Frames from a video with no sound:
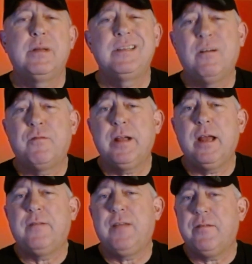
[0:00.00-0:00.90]
Please don't
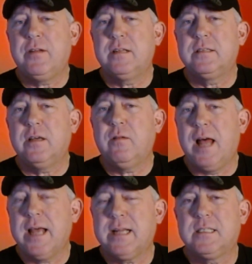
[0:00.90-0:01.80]
forget, if you haven't done so,
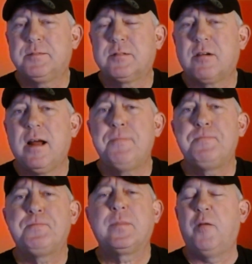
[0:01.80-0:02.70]
like and
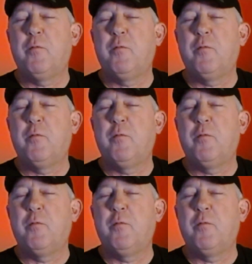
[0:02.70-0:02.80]
subscribe.